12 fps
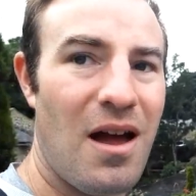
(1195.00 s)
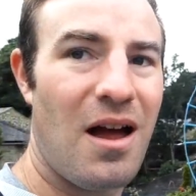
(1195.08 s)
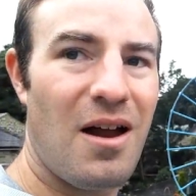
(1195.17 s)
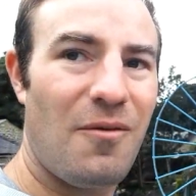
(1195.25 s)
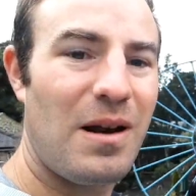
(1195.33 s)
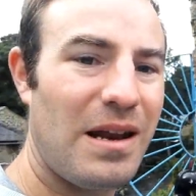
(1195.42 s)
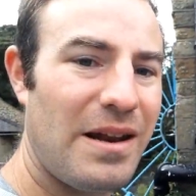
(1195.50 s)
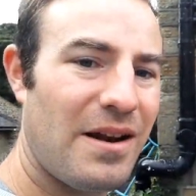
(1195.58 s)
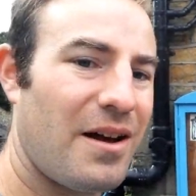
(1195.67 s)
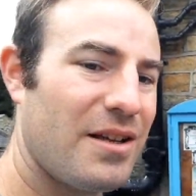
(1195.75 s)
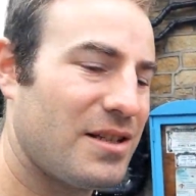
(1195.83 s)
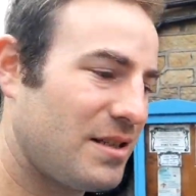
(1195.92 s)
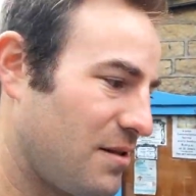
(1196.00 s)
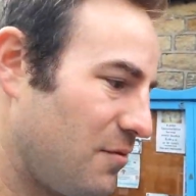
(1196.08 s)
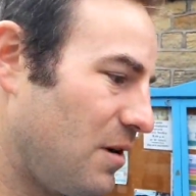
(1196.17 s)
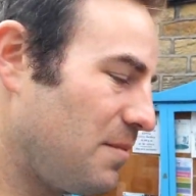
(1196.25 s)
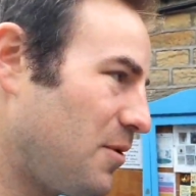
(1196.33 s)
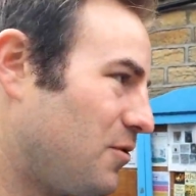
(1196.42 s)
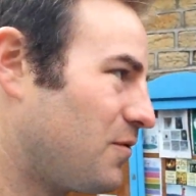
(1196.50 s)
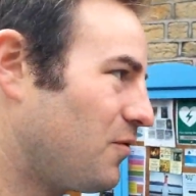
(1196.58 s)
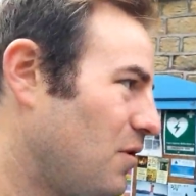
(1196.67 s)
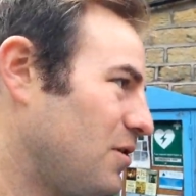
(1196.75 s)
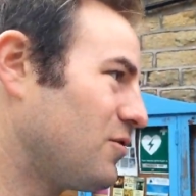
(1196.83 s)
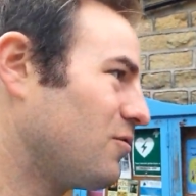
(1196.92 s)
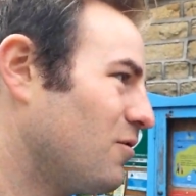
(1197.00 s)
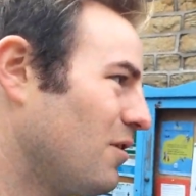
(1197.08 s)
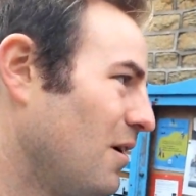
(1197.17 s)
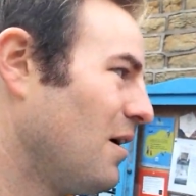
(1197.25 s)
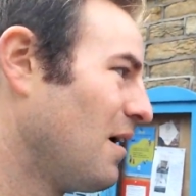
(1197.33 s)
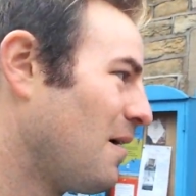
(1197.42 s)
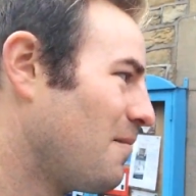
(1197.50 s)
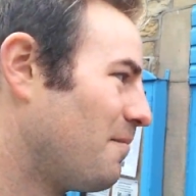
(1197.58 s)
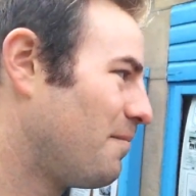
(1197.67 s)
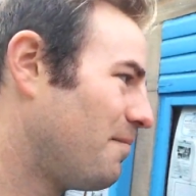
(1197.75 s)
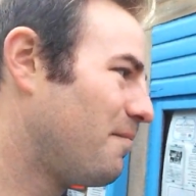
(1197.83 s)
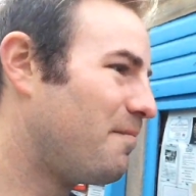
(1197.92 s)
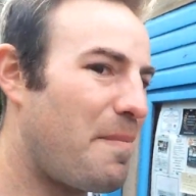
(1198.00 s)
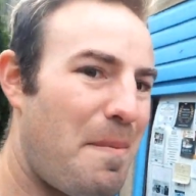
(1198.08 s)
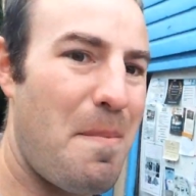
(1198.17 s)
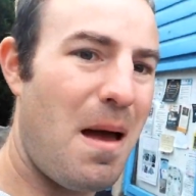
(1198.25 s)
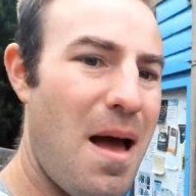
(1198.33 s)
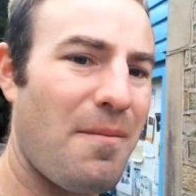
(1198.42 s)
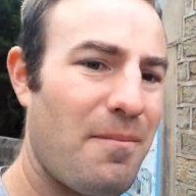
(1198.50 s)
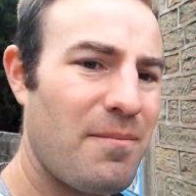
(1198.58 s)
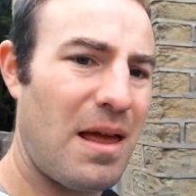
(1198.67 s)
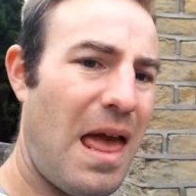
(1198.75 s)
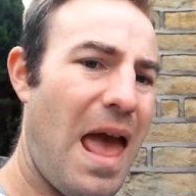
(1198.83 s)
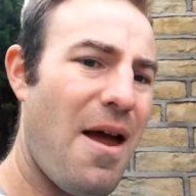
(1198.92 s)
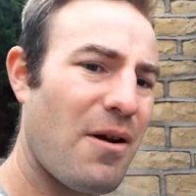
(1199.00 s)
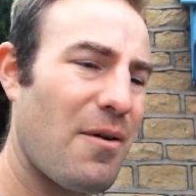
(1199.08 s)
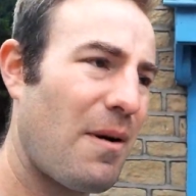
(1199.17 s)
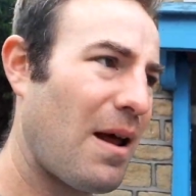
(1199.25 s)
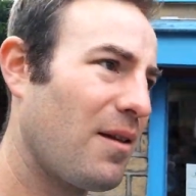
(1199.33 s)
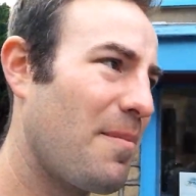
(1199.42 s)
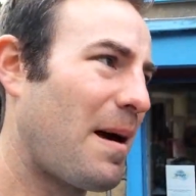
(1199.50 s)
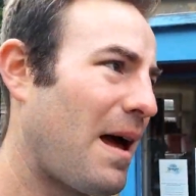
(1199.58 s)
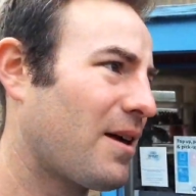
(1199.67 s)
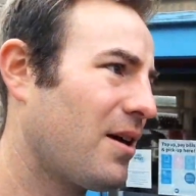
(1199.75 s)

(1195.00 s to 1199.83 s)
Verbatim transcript: a really nice, really beautiful little um, area around the back